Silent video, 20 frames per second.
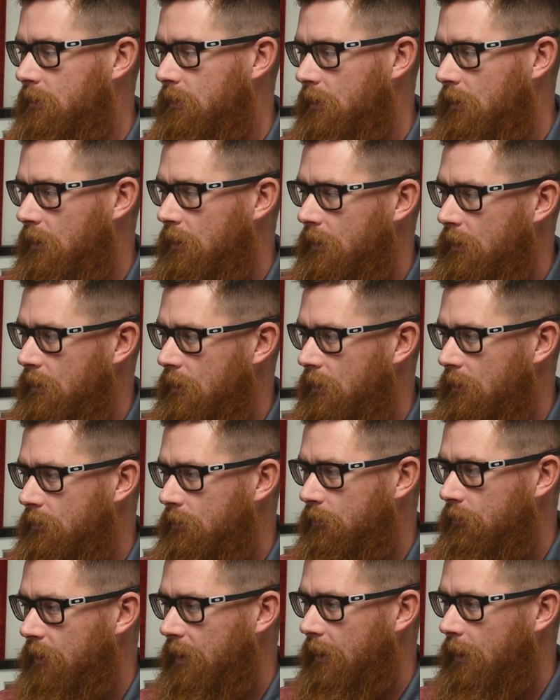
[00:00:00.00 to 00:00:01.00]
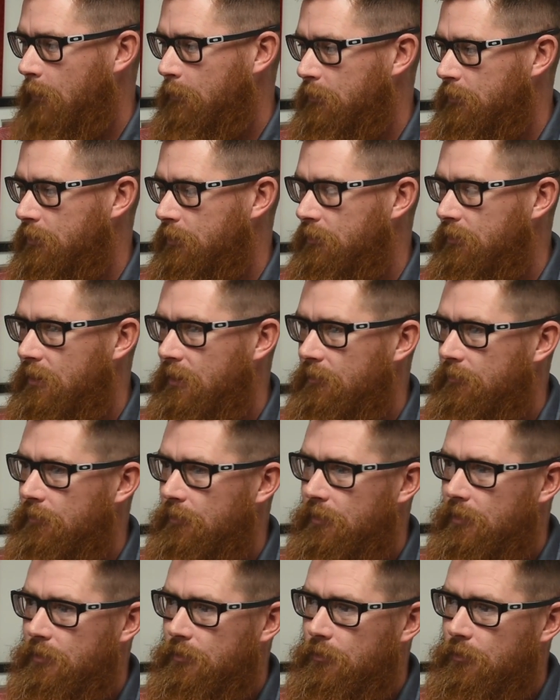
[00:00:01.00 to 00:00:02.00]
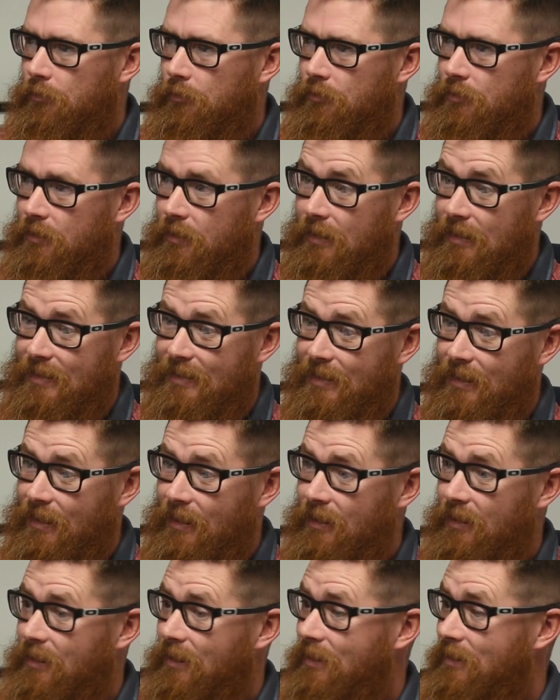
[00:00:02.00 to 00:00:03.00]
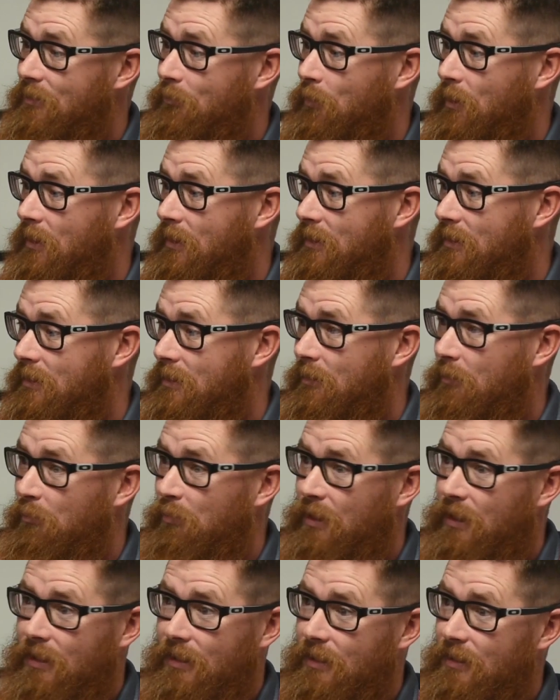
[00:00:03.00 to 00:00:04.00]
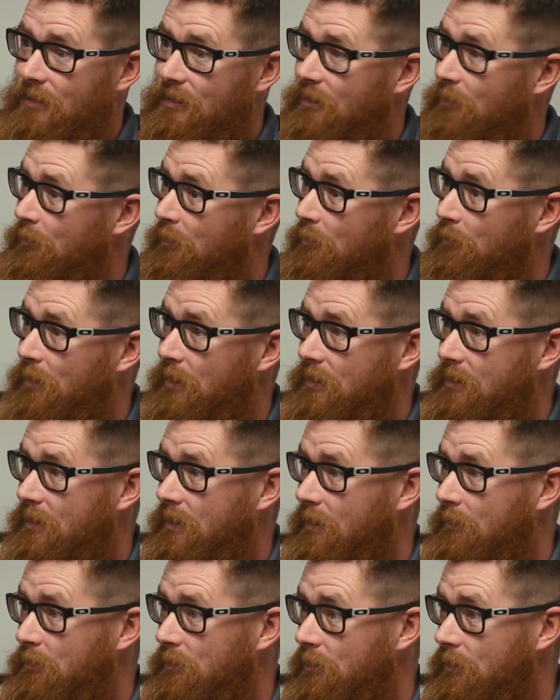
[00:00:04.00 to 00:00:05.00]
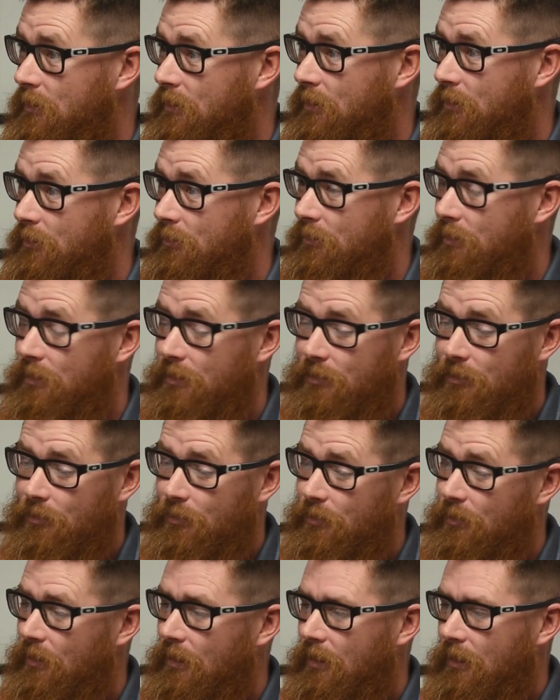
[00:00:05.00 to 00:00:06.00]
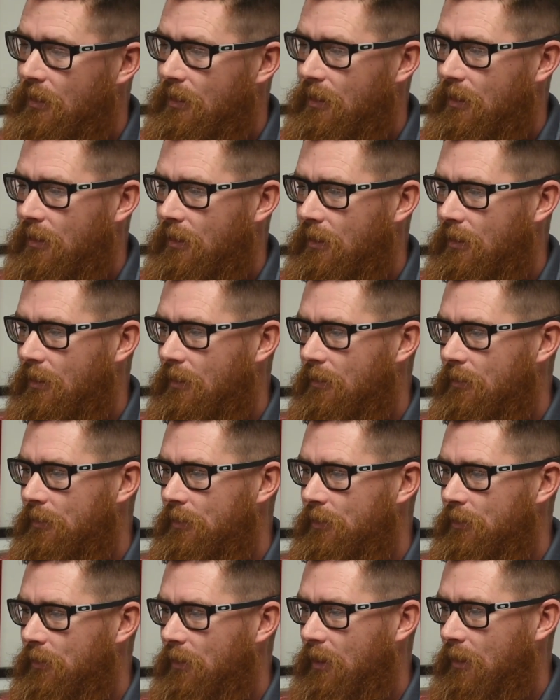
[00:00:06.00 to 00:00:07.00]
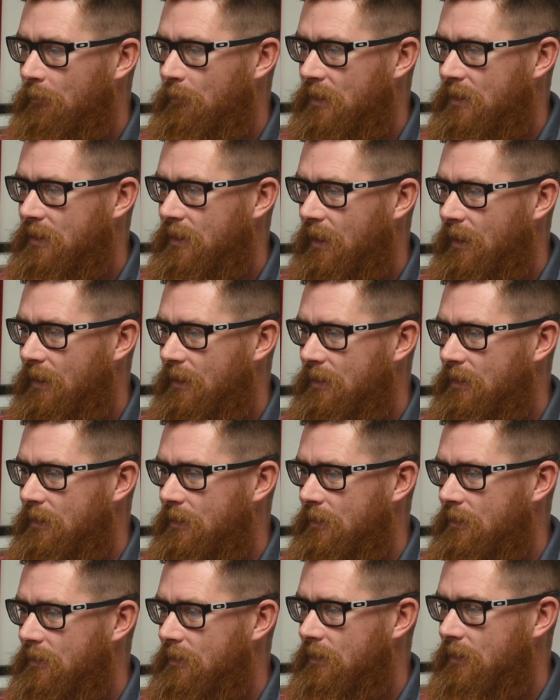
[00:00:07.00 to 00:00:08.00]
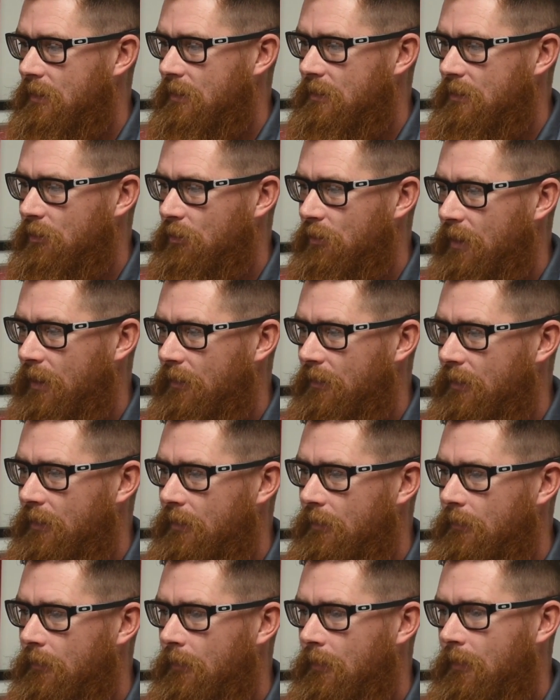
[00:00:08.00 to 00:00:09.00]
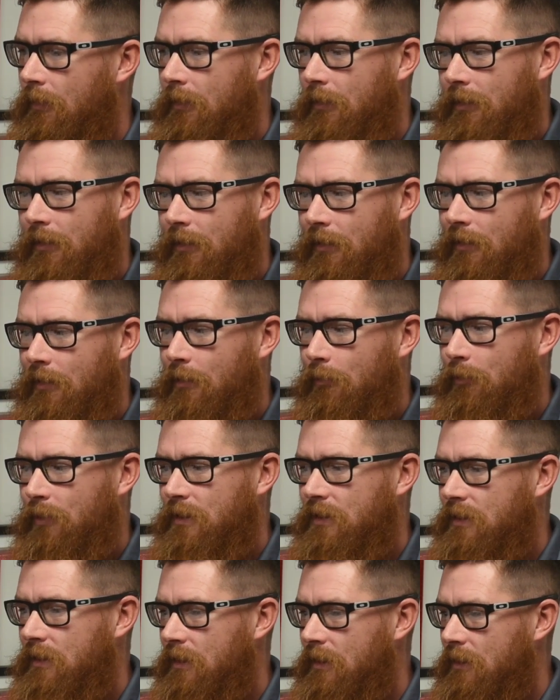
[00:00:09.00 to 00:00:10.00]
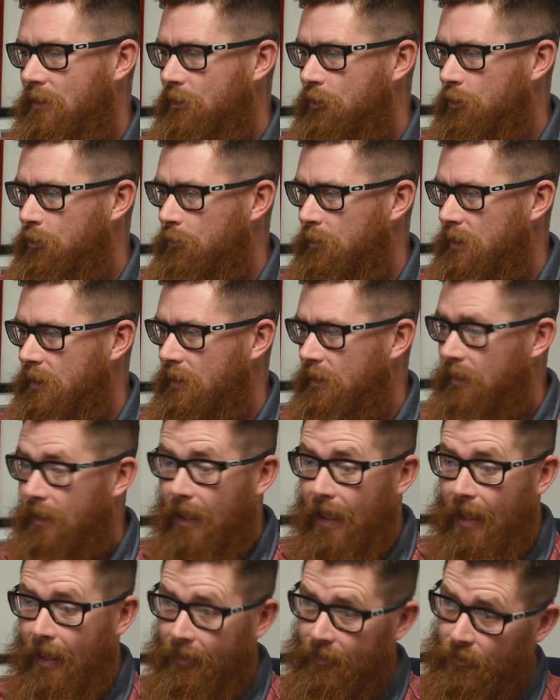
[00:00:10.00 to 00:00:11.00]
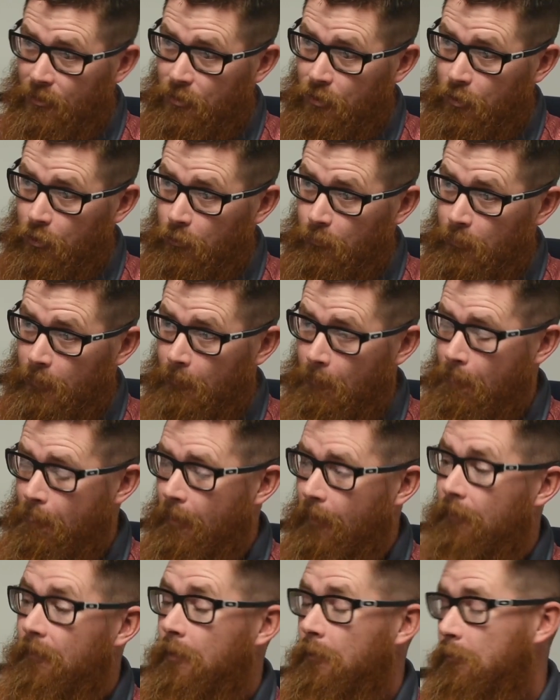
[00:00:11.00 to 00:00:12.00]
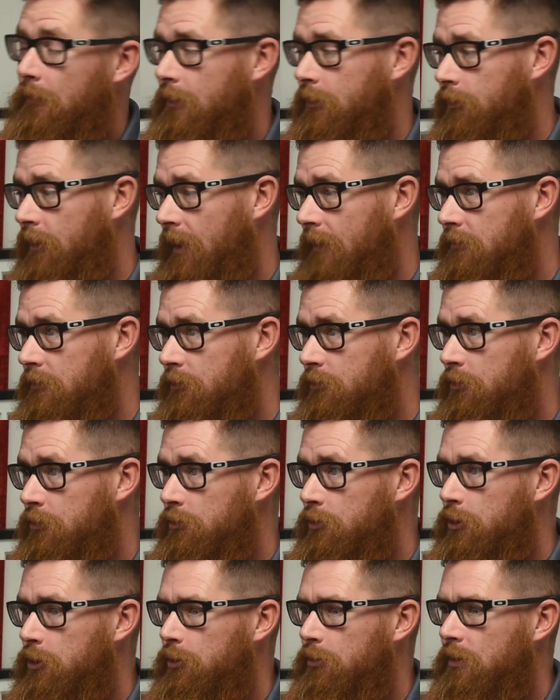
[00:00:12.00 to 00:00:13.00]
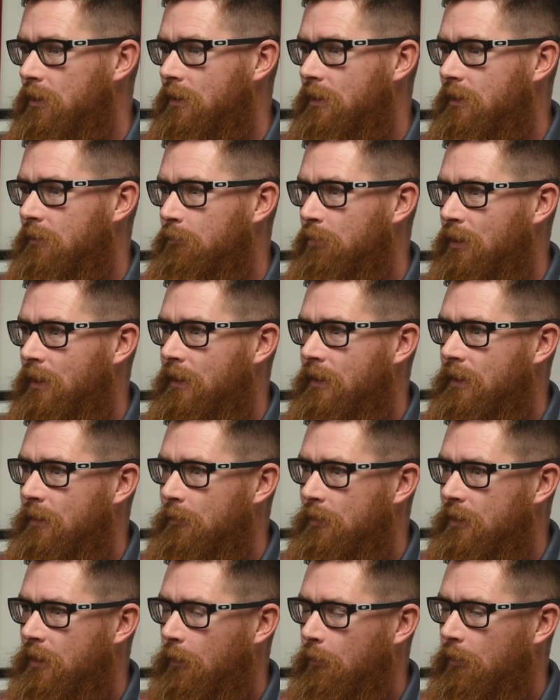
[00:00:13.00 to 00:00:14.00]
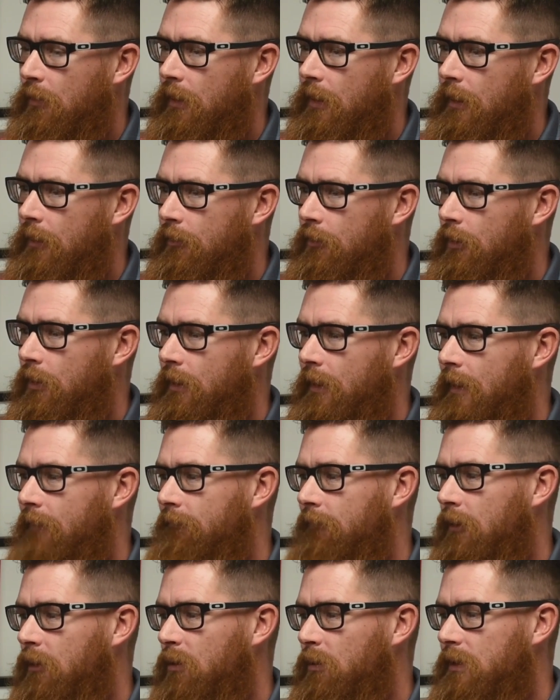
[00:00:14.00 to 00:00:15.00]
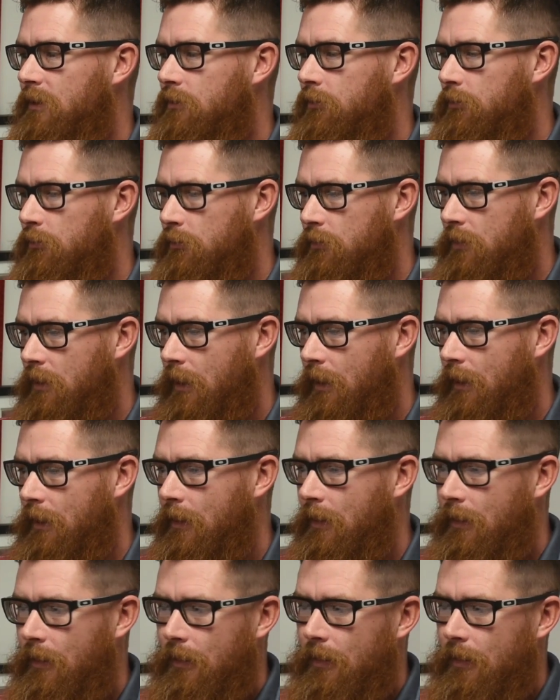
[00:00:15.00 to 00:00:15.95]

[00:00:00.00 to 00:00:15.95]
it's a great opportunity for these girls to get seen as well as compete against some of the best teams in the country. So, I'm excited to get to go down there. We see LSUE at the tournament, and then we travel to Eunice and play them a doubleheader on that following Tuesday.